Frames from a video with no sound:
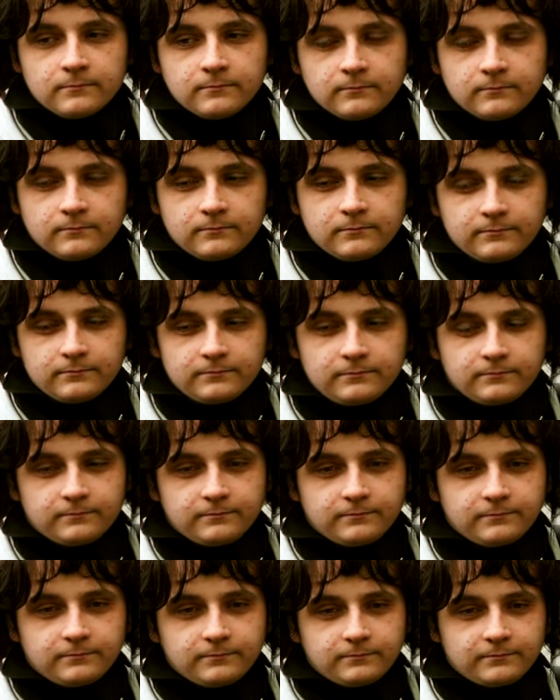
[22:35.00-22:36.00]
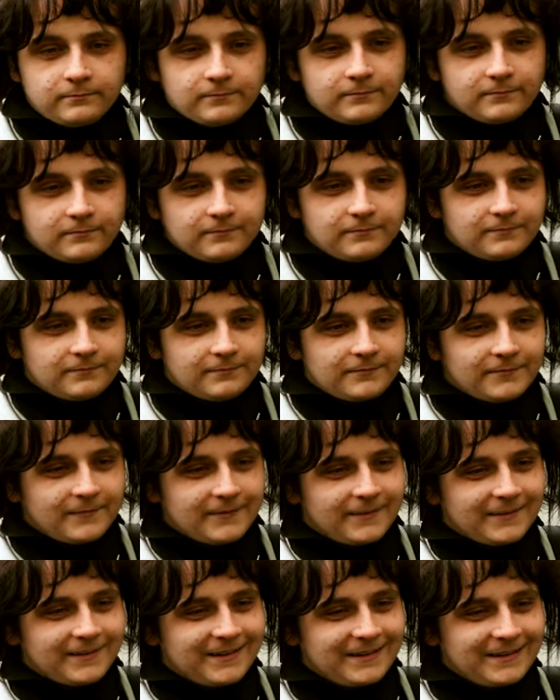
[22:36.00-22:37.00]

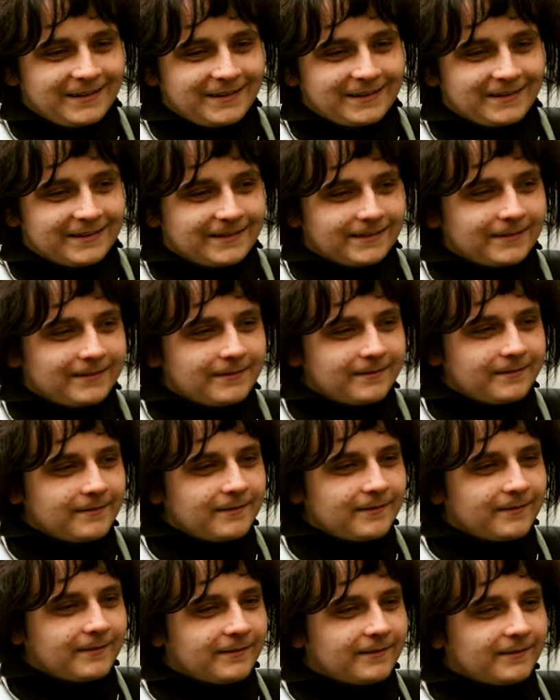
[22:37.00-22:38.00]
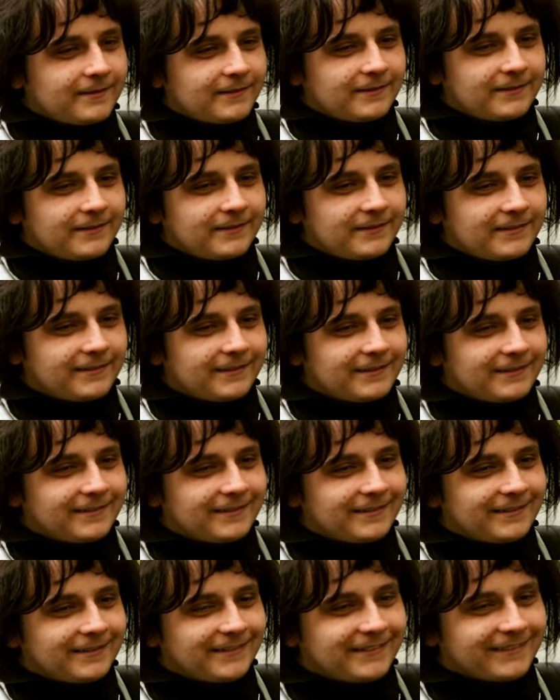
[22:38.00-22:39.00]

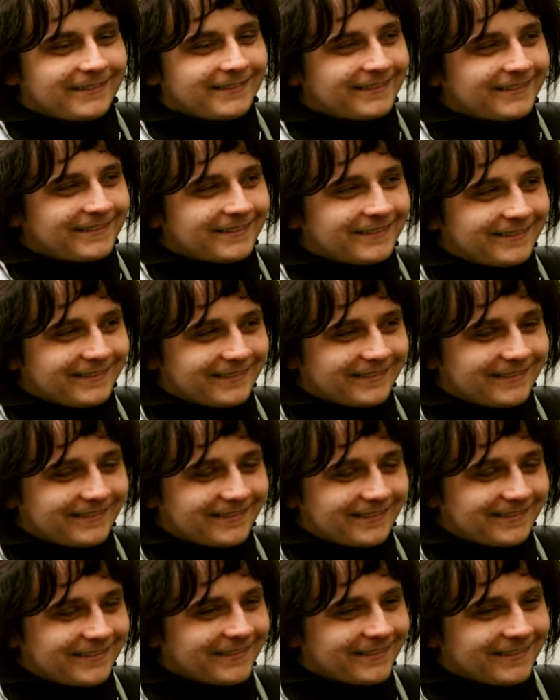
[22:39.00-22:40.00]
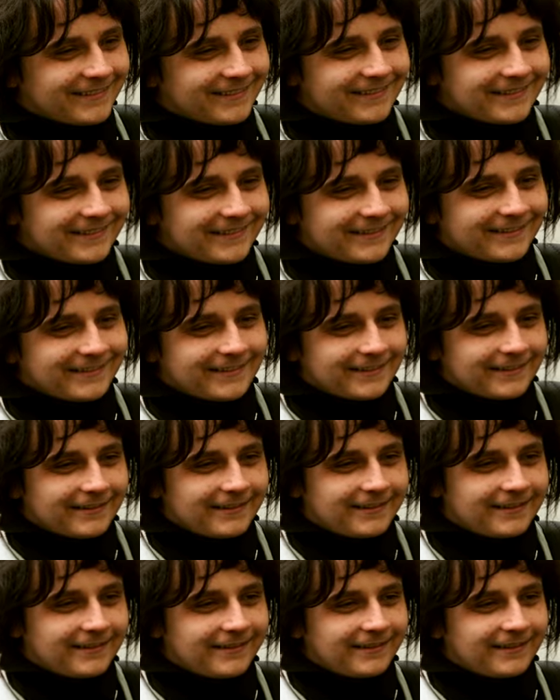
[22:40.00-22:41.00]

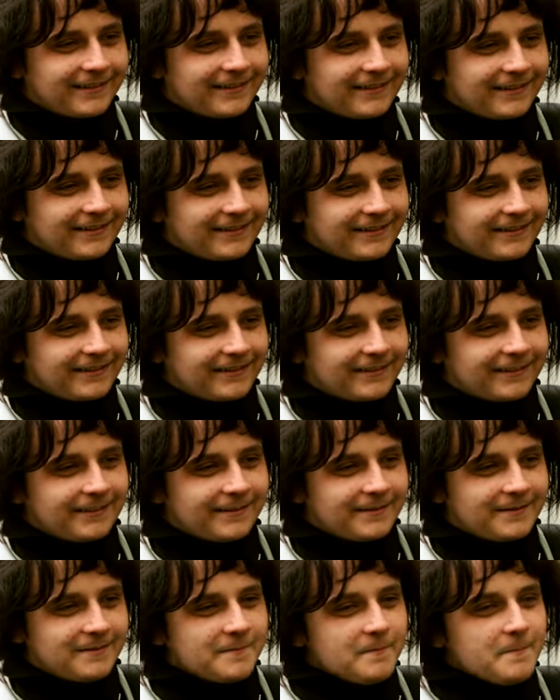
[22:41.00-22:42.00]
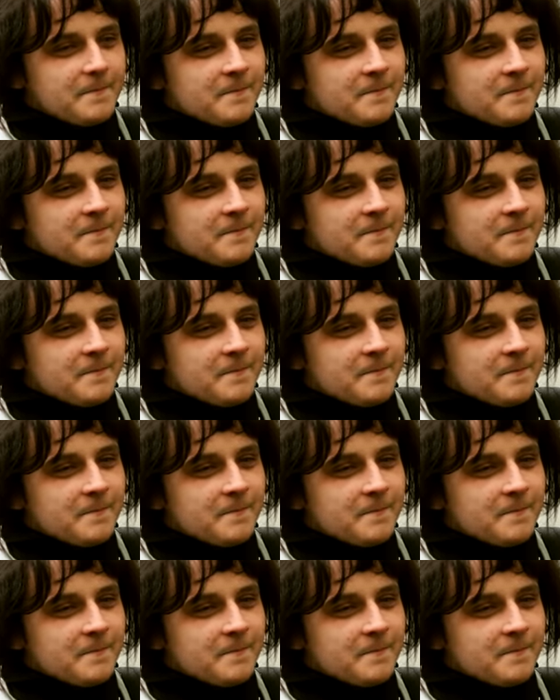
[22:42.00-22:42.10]
(not speaking)